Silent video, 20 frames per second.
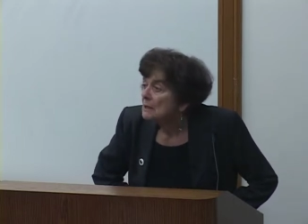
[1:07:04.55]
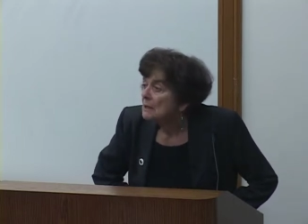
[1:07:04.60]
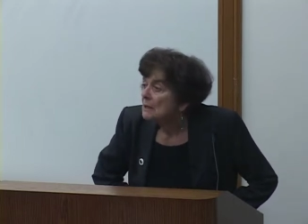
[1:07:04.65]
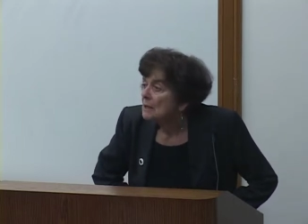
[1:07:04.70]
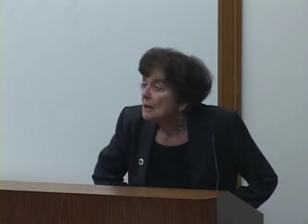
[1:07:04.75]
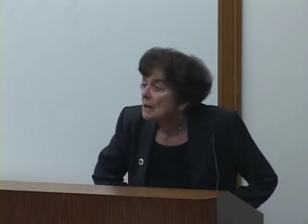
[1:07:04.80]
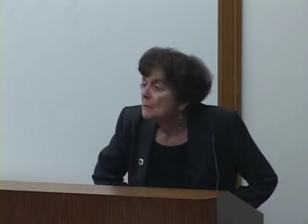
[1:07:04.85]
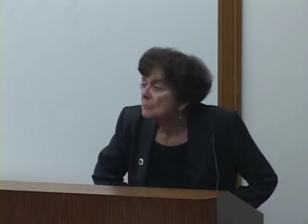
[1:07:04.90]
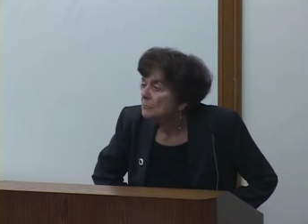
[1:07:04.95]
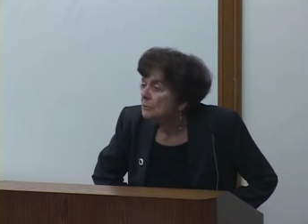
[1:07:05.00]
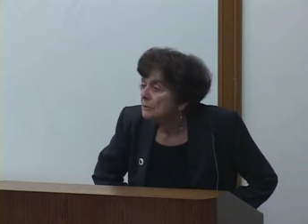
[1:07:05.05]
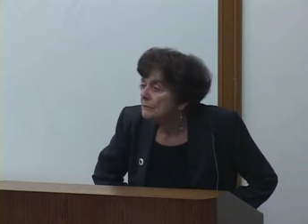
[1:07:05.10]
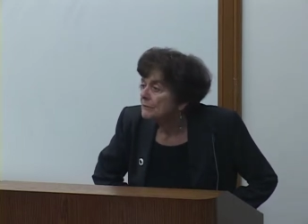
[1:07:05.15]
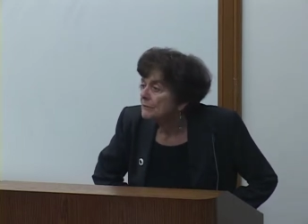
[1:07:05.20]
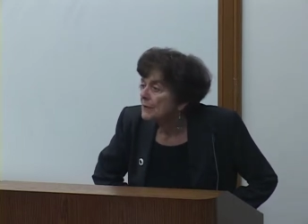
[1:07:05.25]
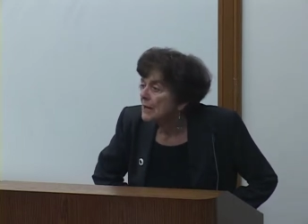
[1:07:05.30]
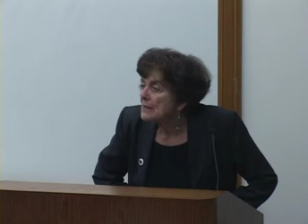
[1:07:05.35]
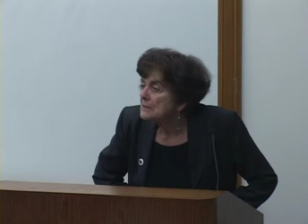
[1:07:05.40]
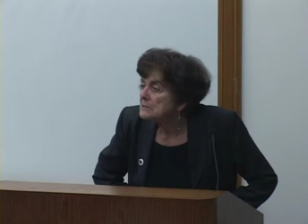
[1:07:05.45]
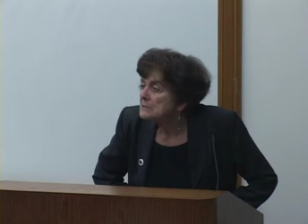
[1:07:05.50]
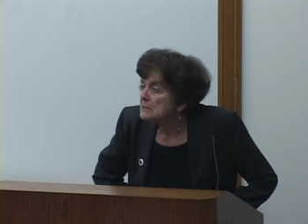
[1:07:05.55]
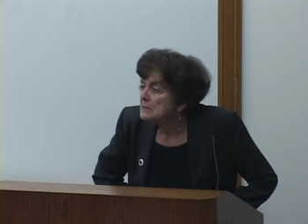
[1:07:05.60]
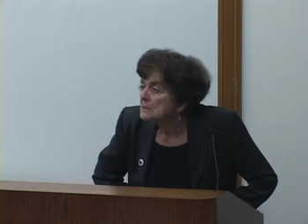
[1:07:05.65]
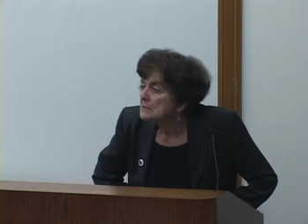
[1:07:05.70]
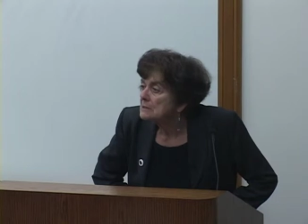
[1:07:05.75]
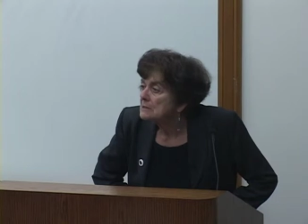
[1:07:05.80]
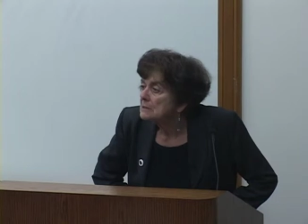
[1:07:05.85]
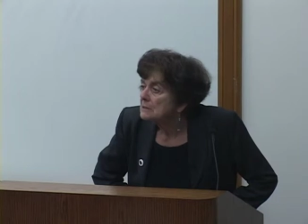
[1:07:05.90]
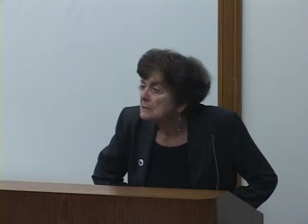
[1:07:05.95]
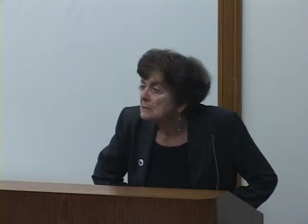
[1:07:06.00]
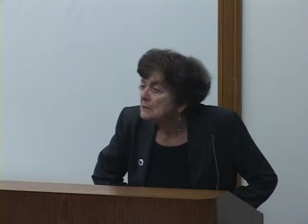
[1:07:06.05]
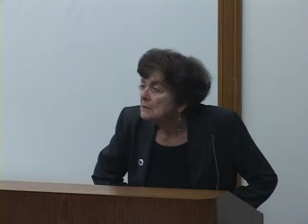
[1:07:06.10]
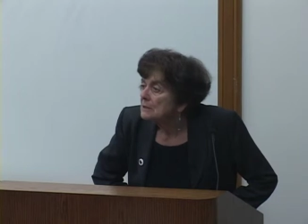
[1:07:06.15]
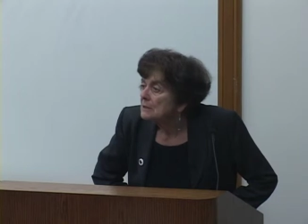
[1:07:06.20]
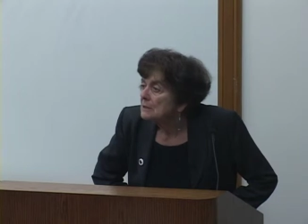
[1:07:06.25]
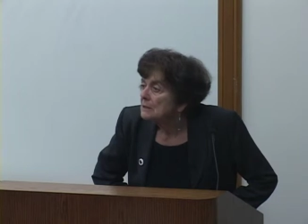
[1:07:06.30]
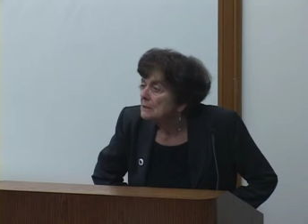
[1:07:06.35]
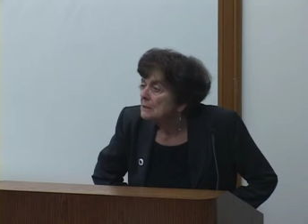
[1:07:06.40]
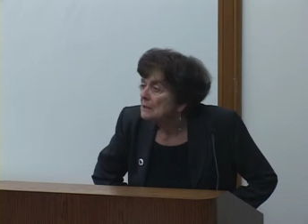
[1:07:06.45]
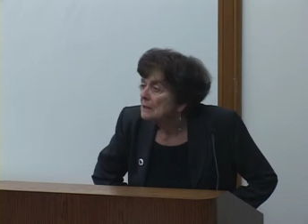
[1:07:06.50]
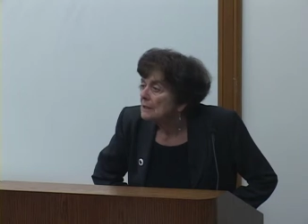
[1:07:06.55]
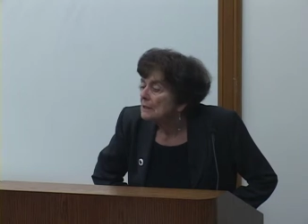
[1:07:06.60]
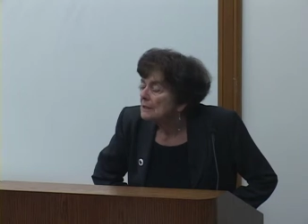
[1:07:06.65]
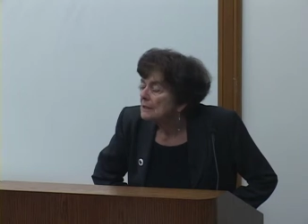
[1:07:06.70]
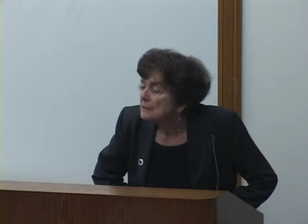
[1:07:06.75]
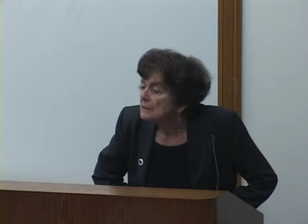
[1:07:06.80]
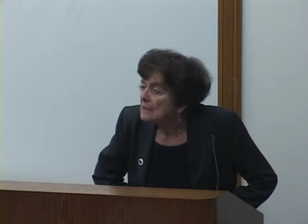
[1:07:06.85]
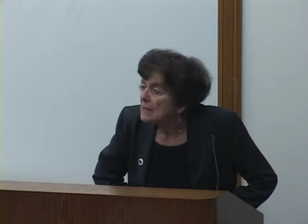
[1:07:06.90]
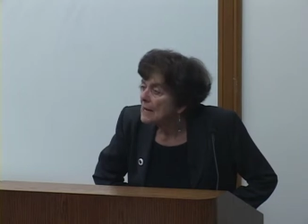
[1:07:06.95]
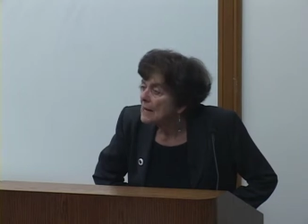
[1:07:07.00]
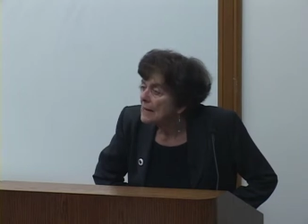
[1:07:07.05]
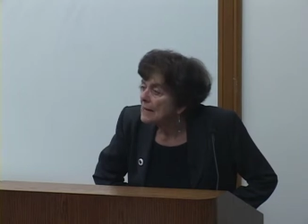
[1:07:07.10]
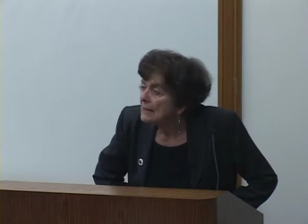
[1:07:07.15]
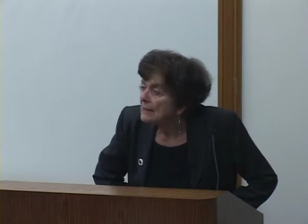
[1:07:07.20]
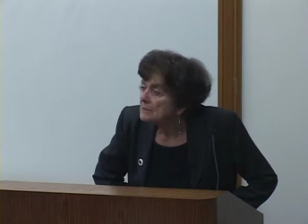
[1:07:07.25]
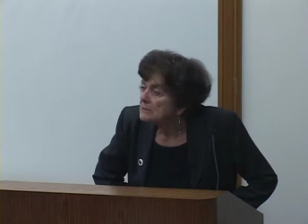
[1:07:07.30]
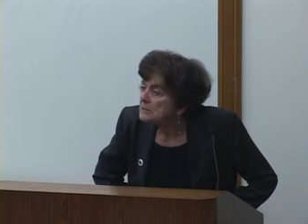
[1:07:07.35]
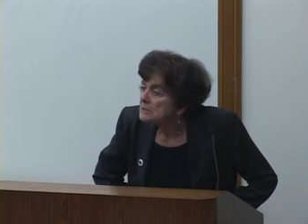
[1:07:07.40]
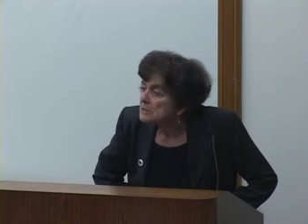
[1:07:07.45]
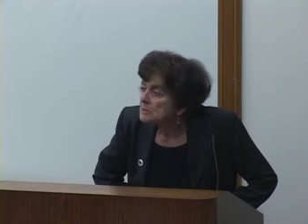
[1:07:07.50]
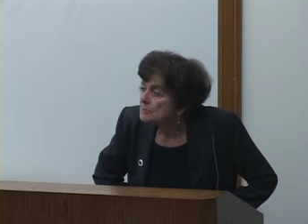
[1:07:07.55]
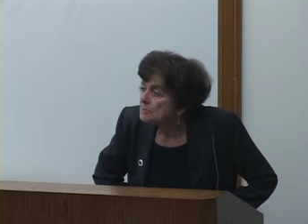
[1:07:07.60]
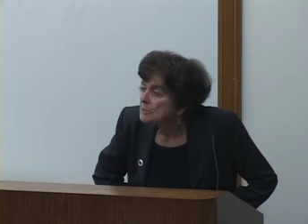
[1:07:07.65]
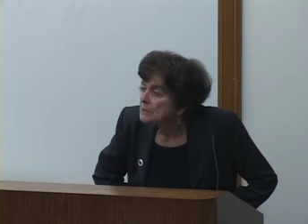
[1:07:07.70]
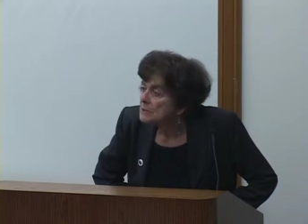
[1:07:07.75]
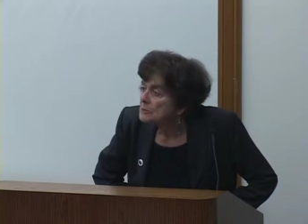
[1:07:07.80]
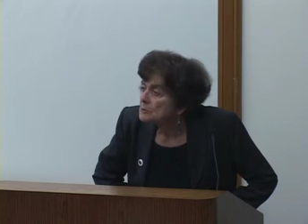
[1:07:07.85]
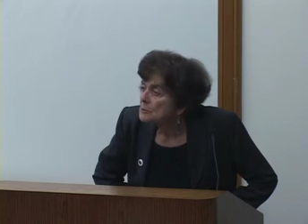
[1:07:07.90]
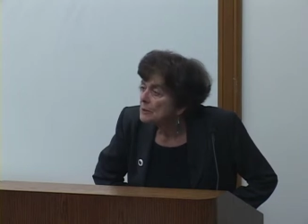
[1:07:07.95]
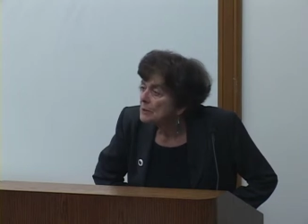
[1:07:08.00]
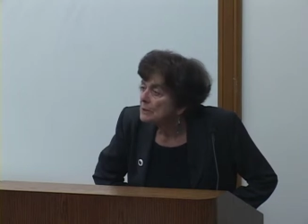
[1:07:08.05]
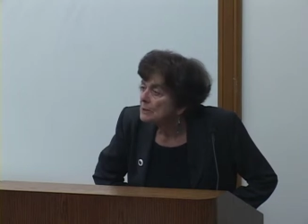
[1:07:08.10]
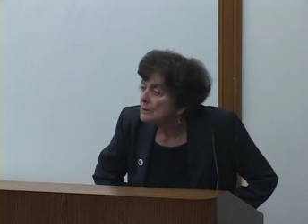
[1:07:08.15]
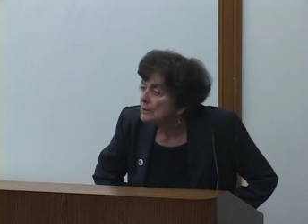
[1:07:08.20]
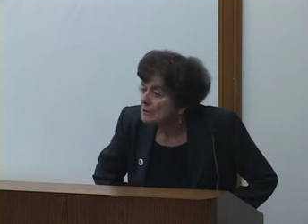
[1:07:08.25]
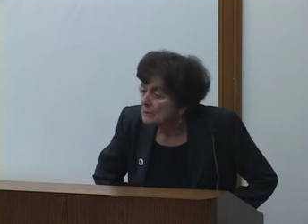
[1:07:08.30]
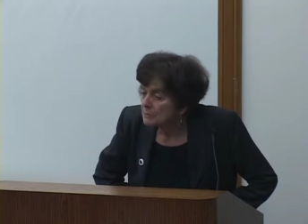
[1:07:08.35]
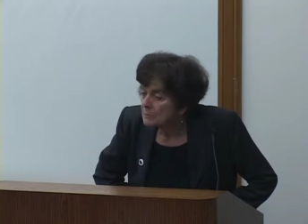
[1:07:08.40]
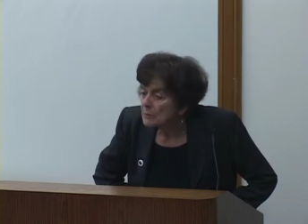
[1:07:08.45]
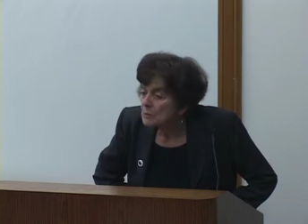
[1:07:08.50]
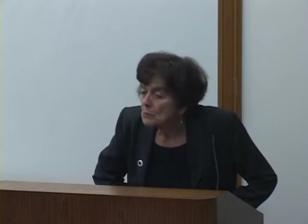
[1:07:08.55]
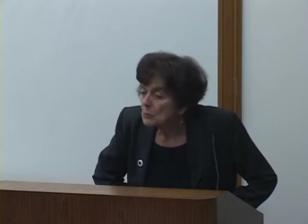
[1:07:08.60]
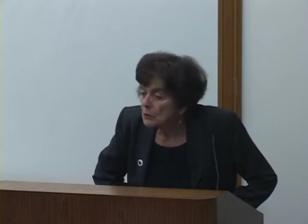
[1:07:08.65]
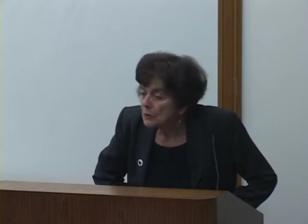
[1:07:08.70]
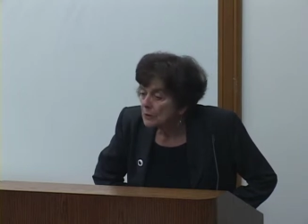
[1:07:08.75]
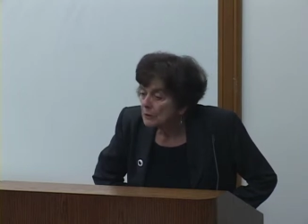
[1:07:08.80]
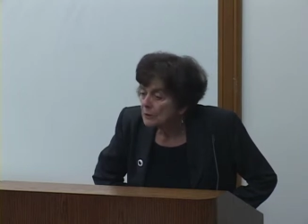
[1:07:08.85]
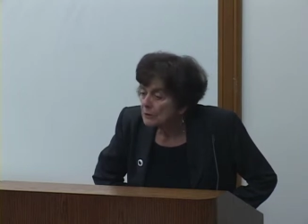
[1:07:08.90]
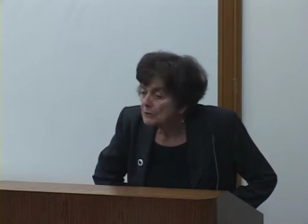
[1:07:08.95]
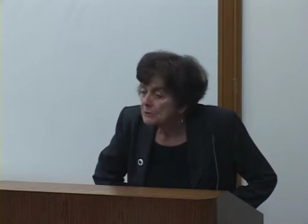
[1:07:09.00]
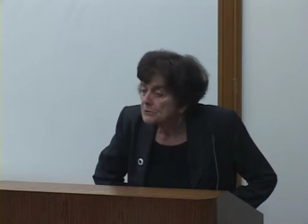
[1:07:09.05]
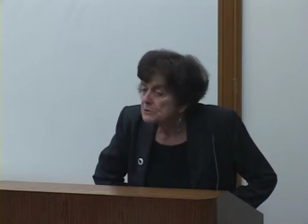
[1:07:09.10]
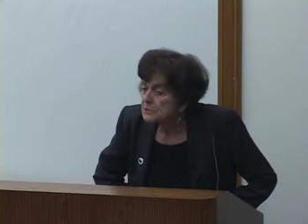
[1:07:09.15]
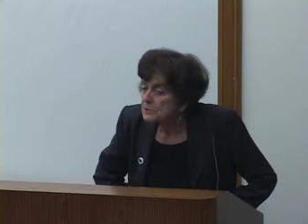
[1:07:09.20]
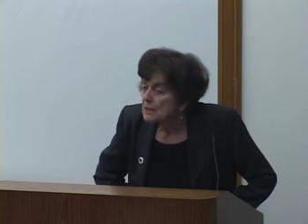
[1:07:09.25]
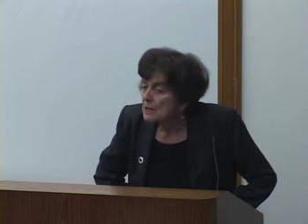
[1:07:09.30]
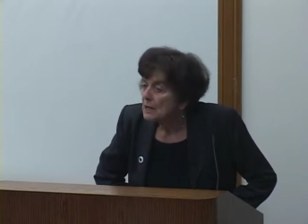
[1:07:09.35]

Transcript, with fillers: uh, prevented an alliance between urban workers